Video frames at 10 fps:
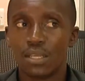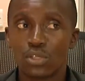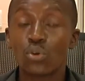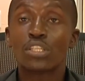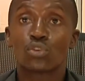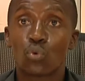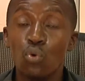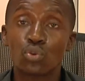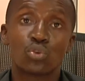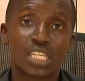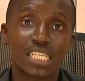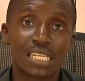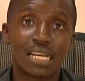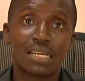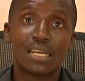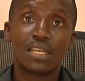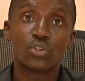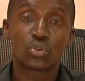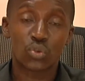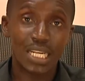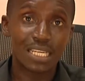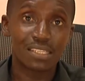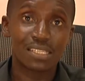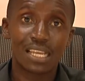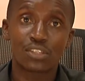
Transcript: So it's good to treasure your trainings.